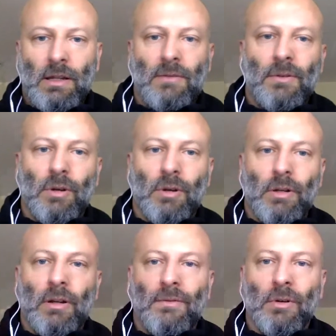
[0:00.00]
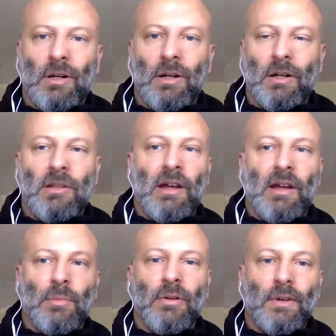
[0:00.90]
if you're going to design the
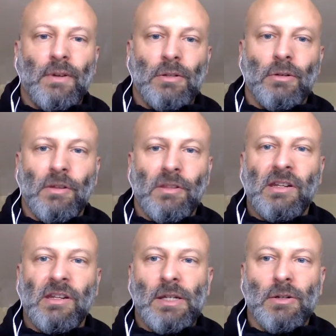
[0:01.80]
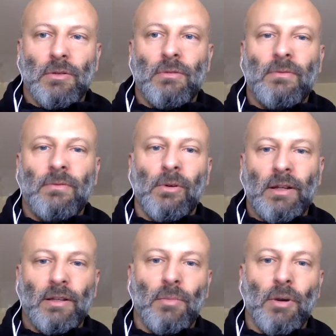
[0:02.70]
perfect university major for
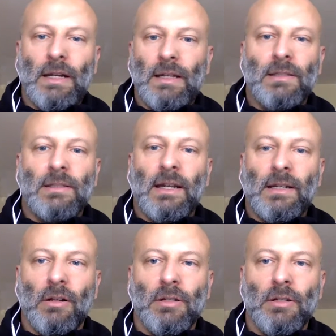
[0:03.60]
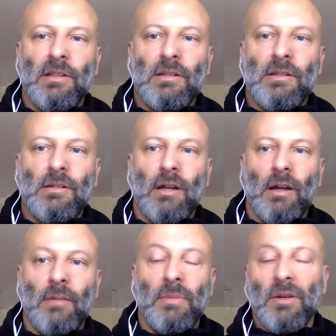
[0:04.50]
like the marketing technologist,
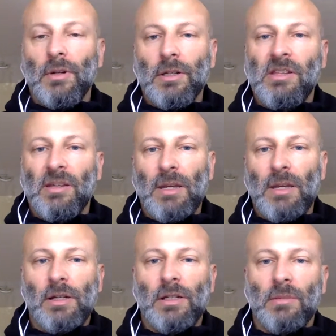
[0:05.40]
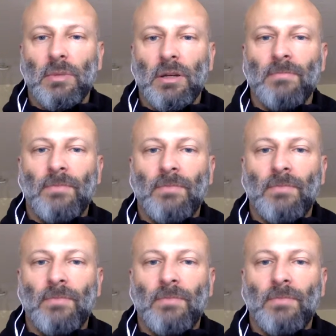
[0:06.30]
it'd be a really interesting major actually, but